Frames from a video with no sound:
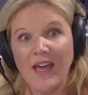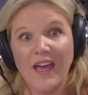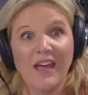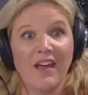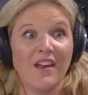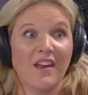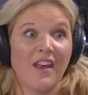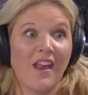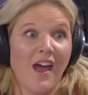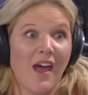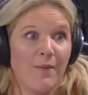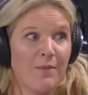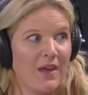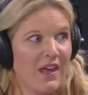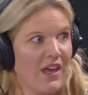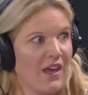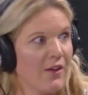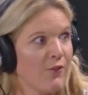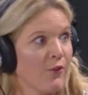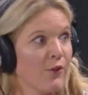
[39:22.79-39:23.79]

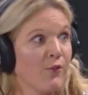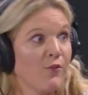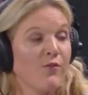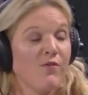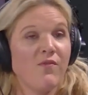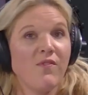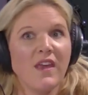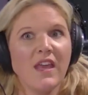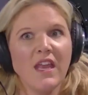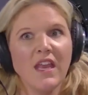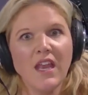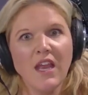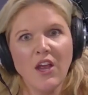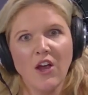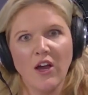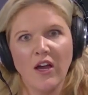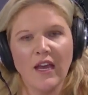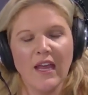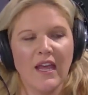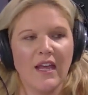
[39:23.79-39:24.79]
economic, for
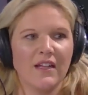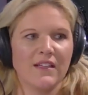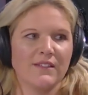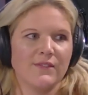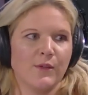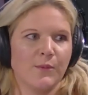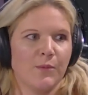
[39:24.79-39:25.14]
feeding our kids,